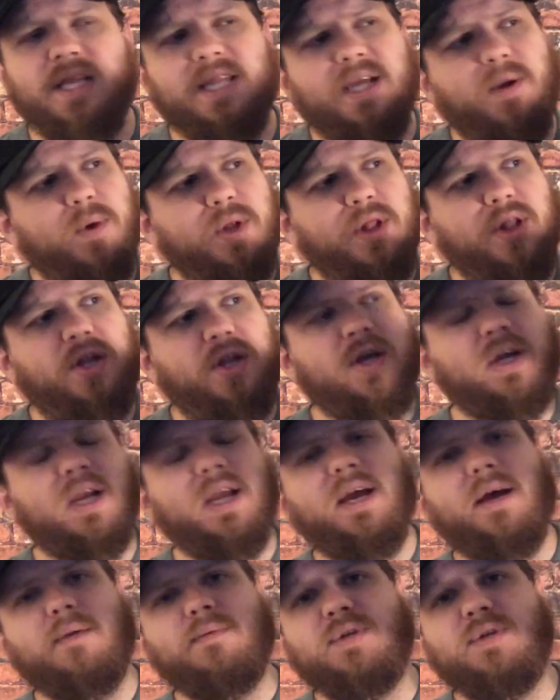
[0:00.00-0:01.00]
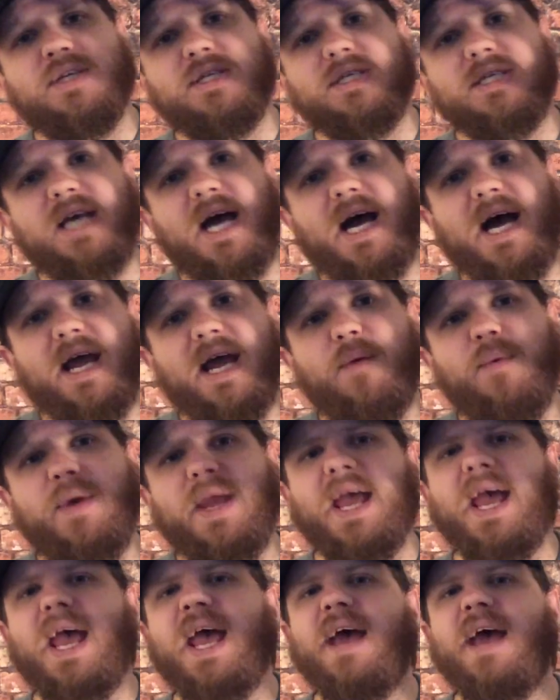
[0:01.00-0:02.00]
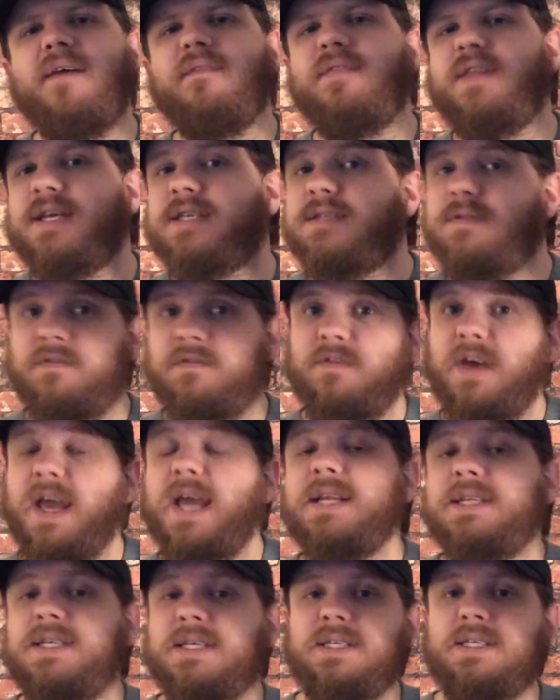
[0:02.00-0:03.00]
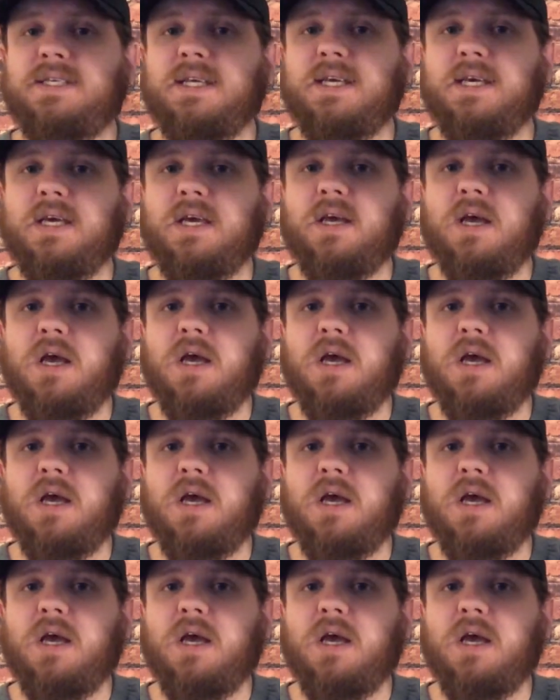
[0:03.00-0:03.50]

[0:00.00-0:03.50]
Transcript: that we're looking up to the sky and we have this fantasy